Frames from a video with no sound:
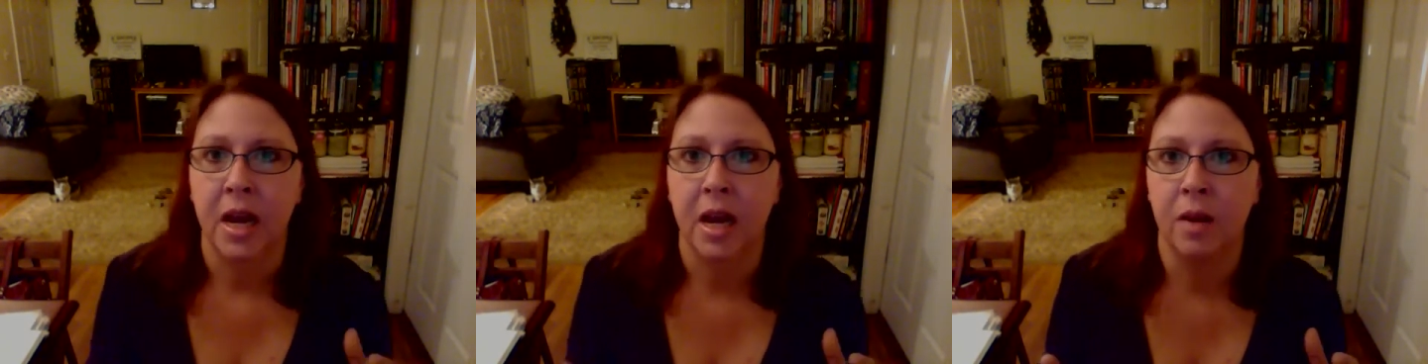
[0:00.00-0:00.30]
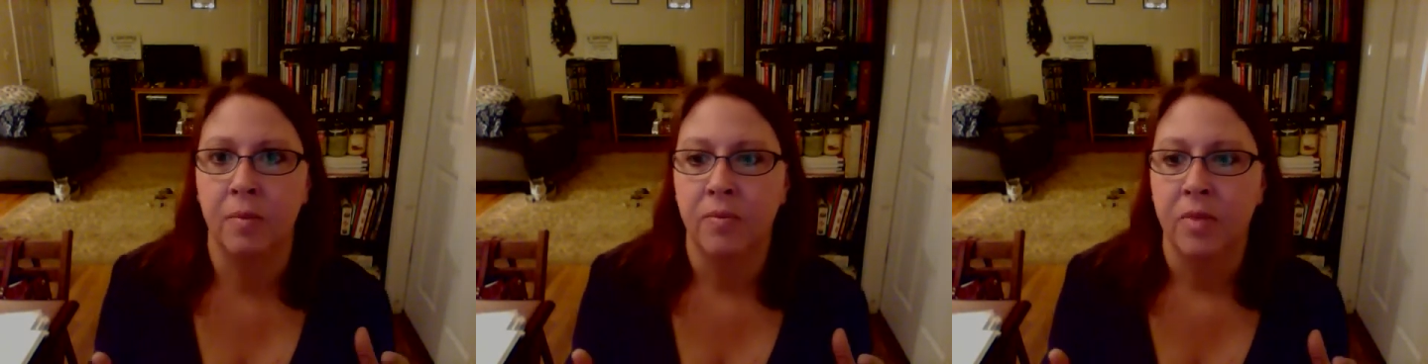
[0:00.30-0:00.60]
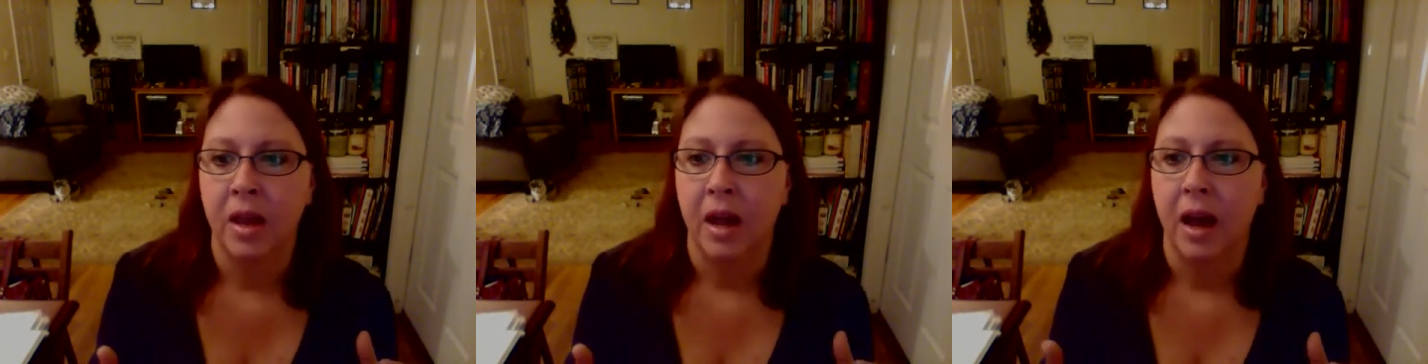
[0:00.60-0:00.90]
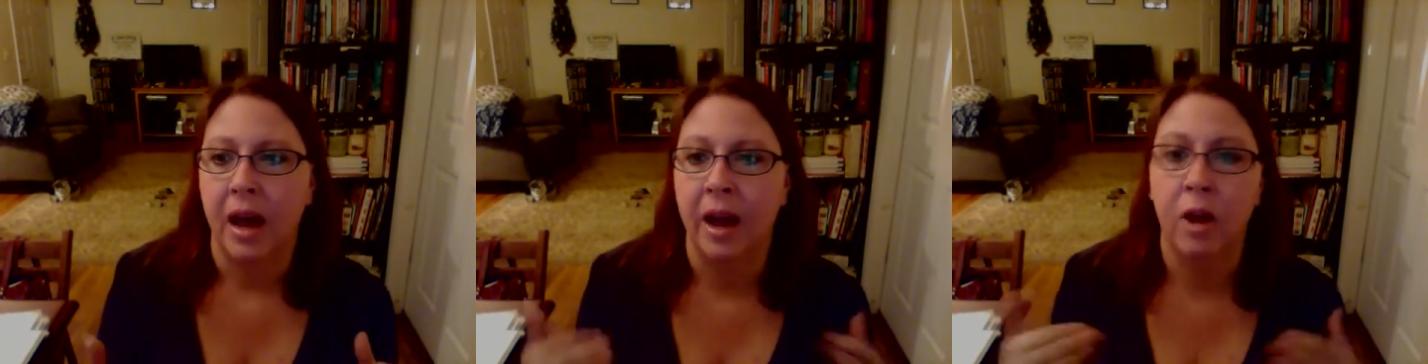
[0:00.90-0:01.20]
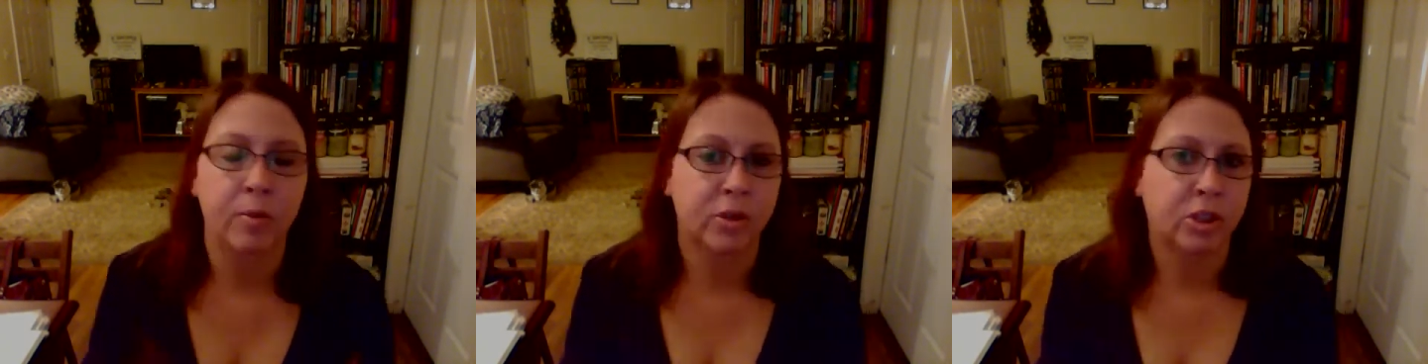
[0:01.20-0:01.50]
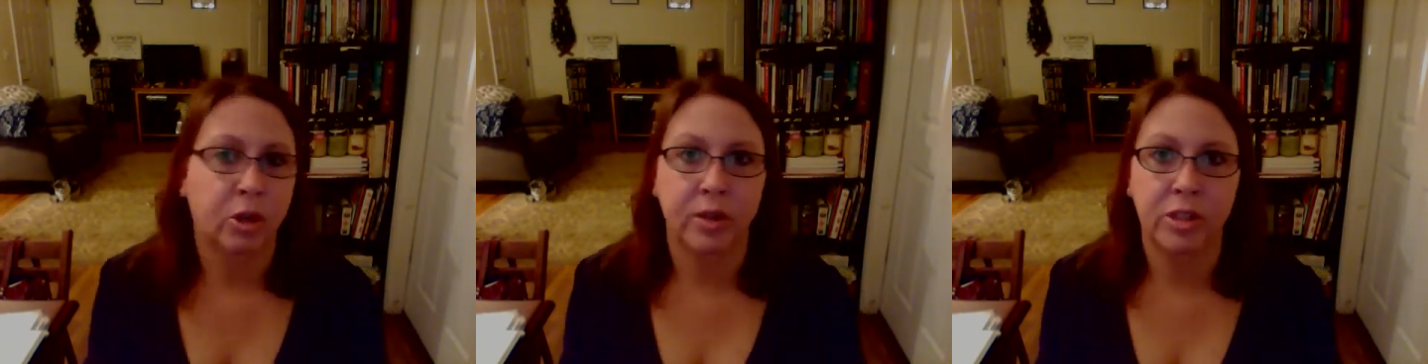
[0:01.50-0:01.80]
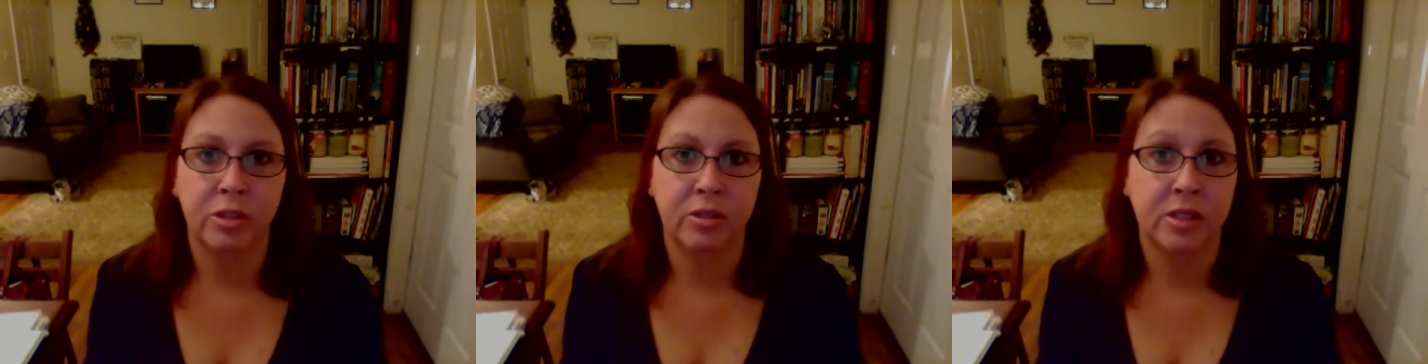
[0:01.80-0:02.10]
I almost
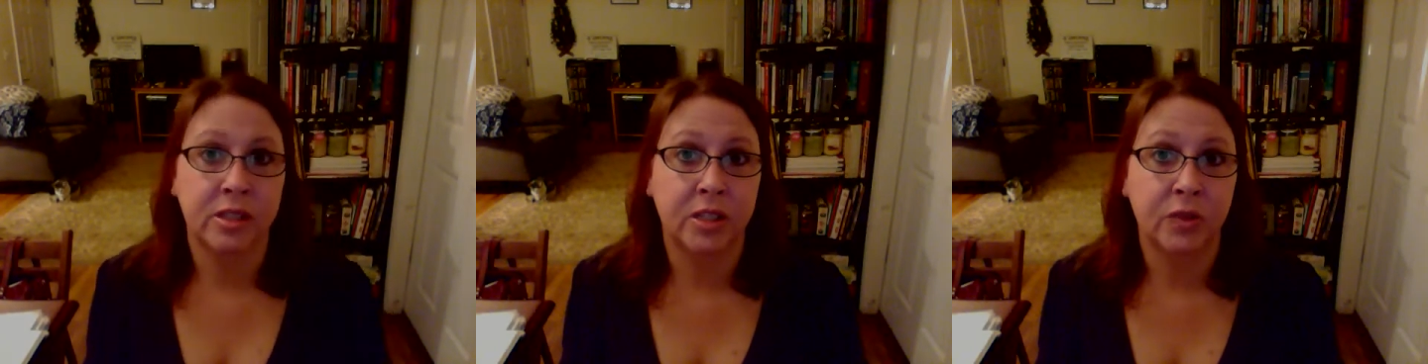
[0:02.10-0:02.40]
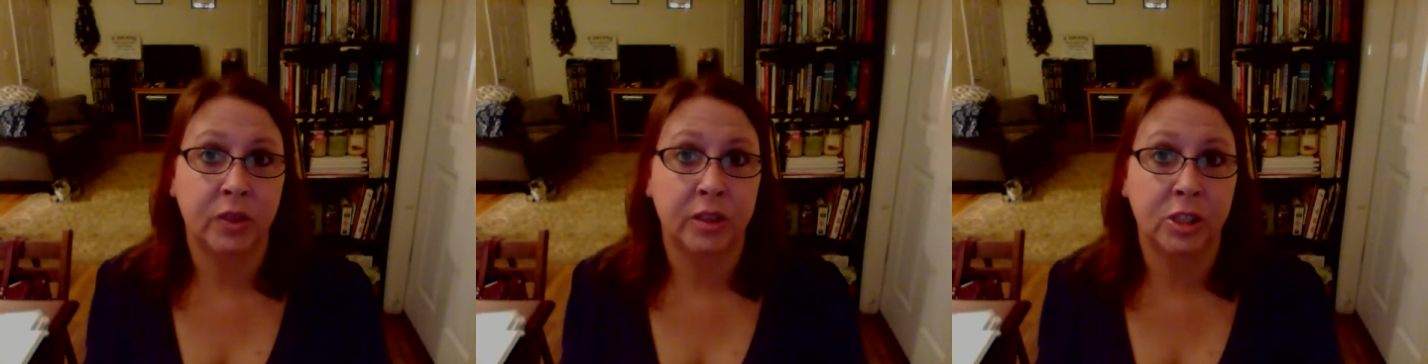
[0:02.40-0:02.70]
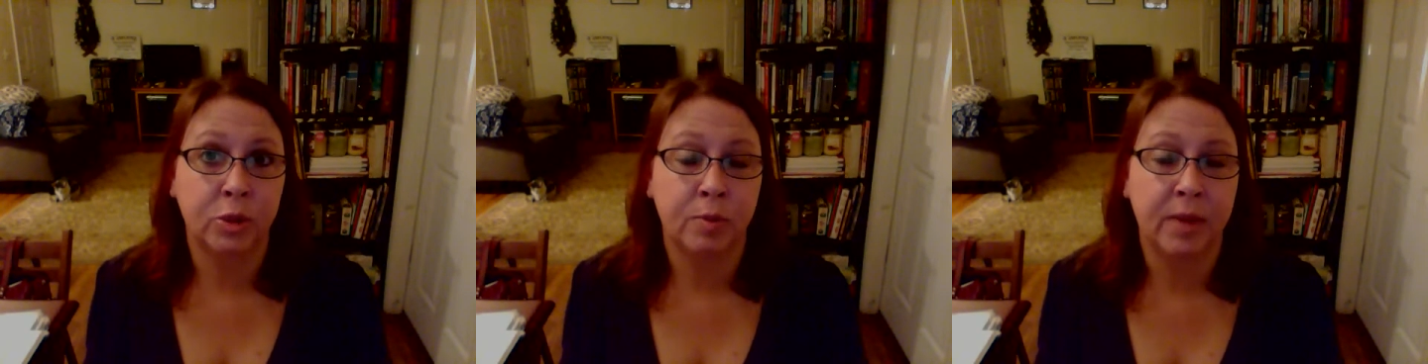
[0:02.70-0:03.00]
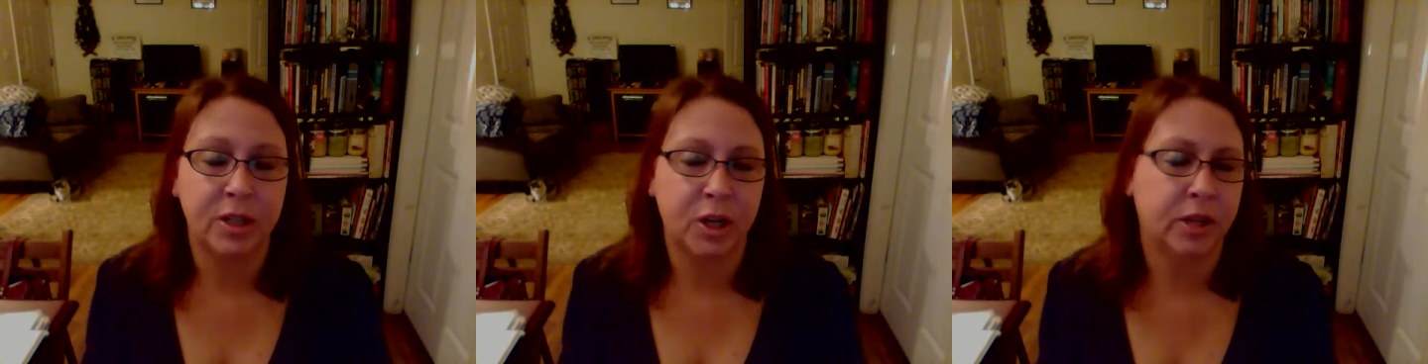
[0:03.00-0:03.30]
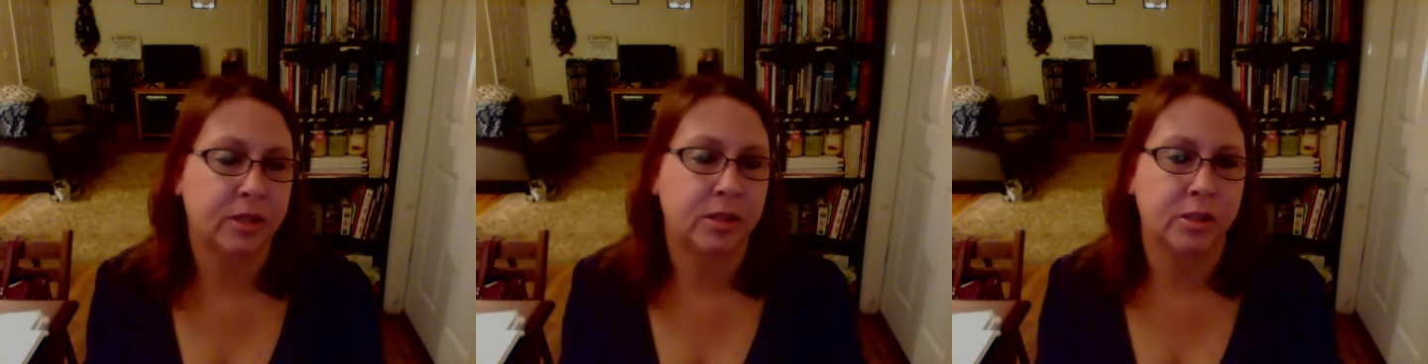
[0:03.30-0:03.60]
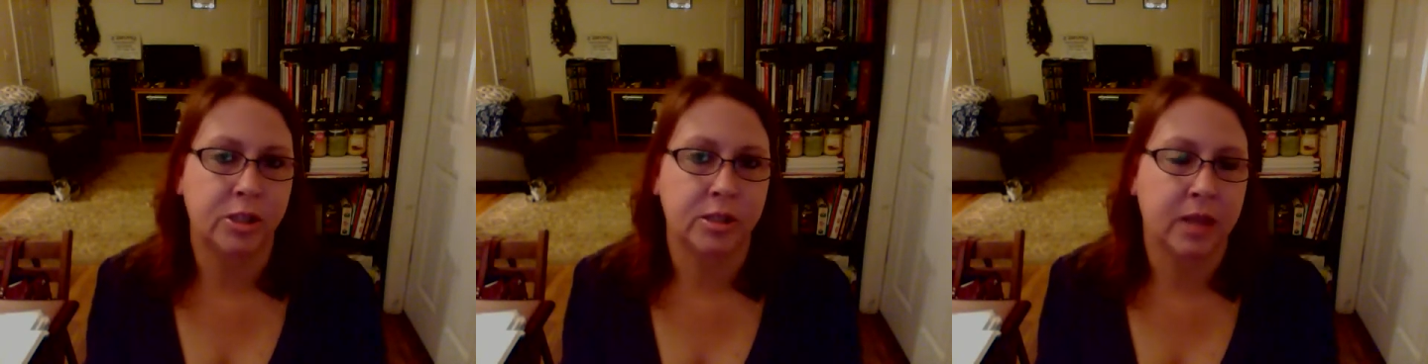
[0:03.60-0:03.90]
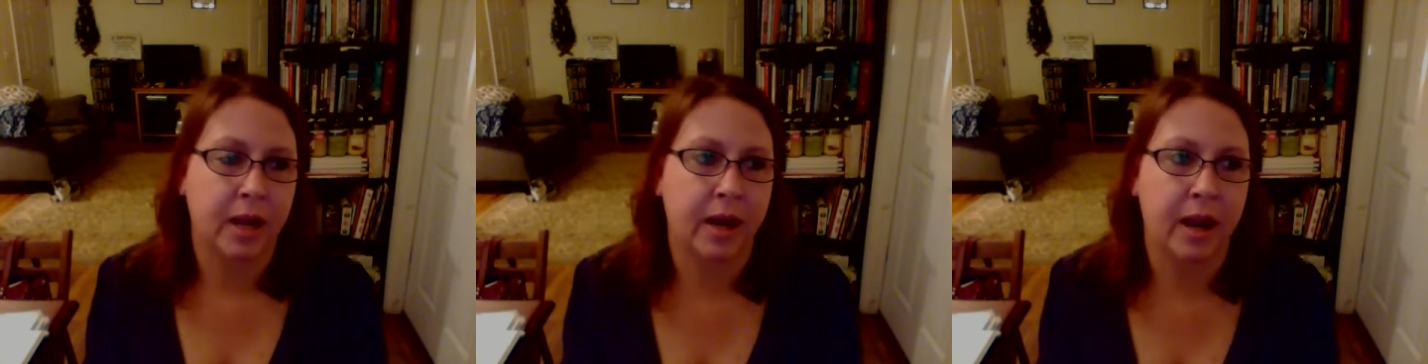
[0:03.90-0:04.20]
always use a 6 foot leash with my dogs. It's just
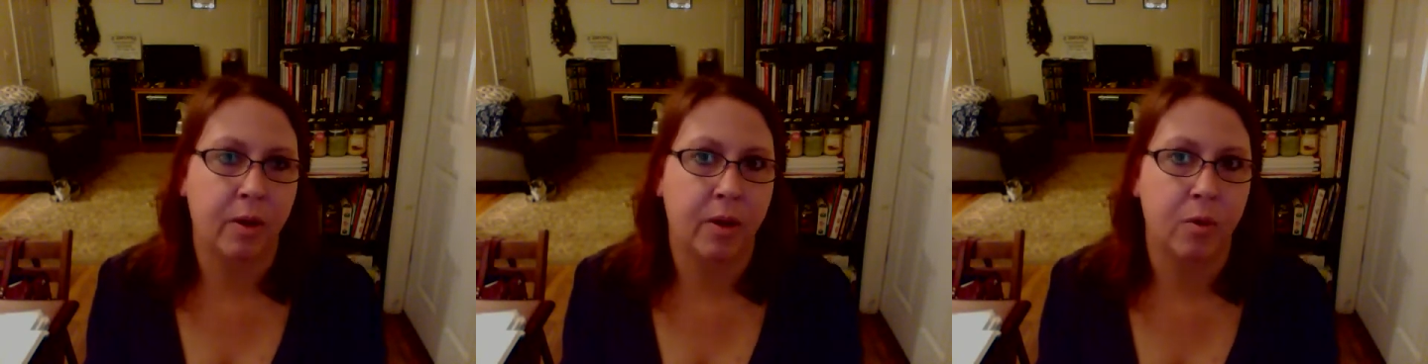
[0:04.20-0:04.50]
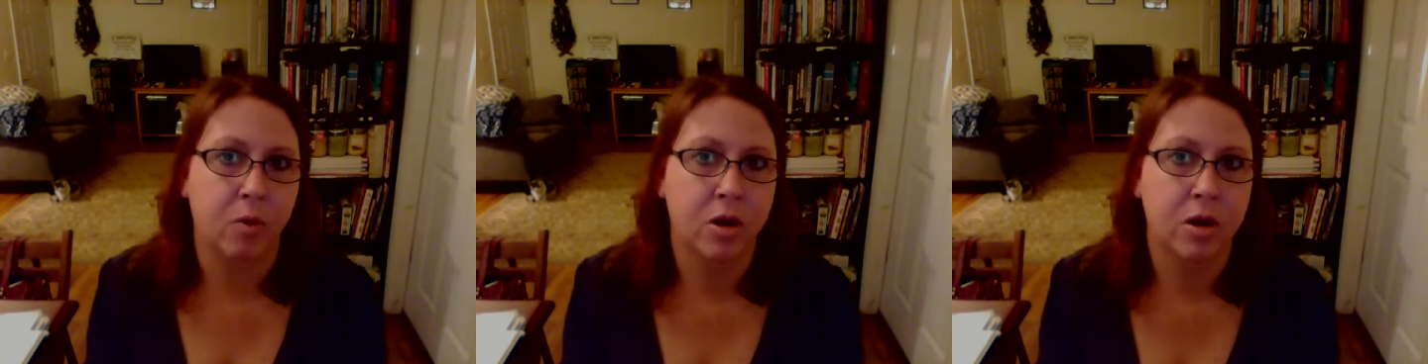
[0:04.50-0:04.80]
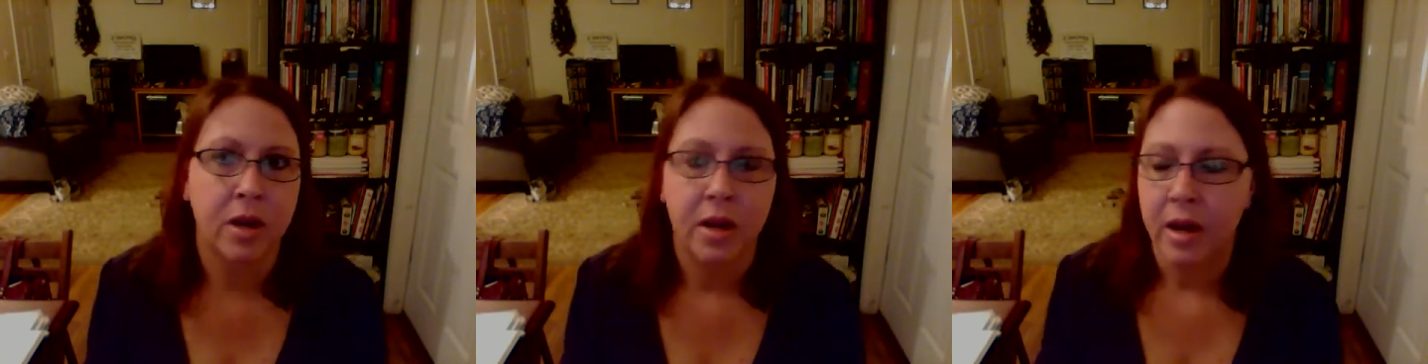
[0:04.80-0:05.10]
kind of how I work.